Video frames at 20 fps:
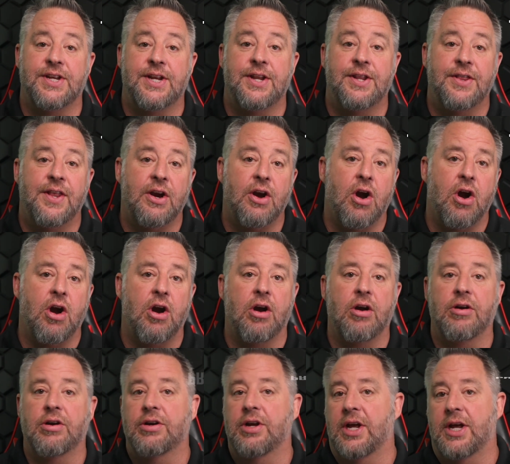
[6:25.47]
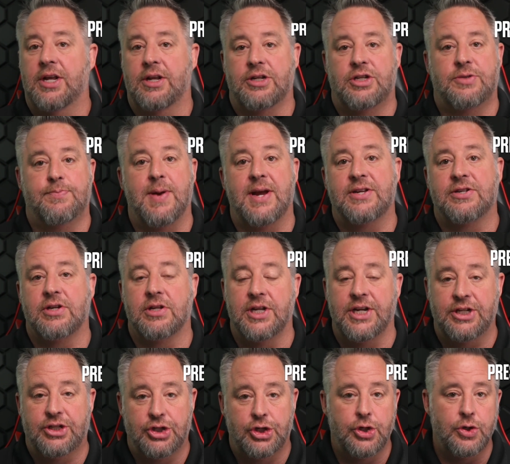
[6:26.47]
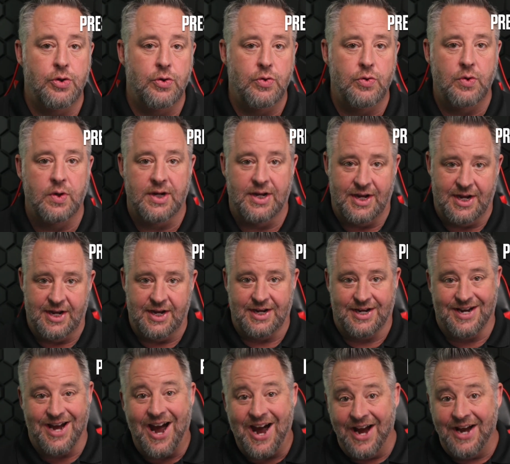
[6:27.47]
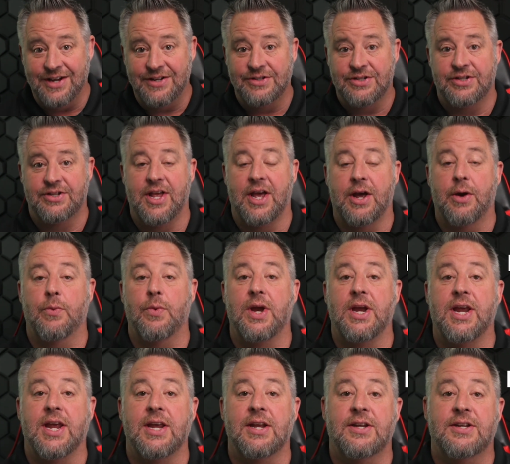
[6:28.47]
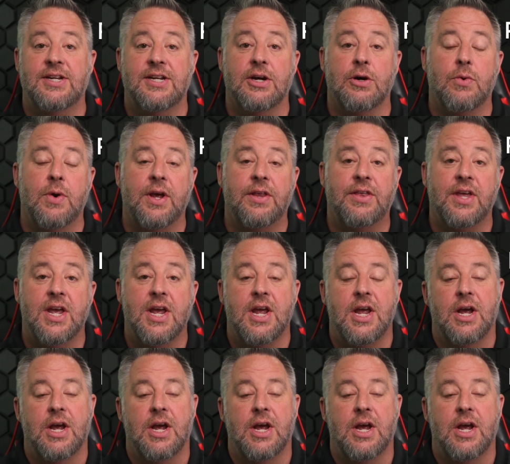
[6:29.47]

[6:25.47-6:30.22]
And there are basically two kinds that we can deal with.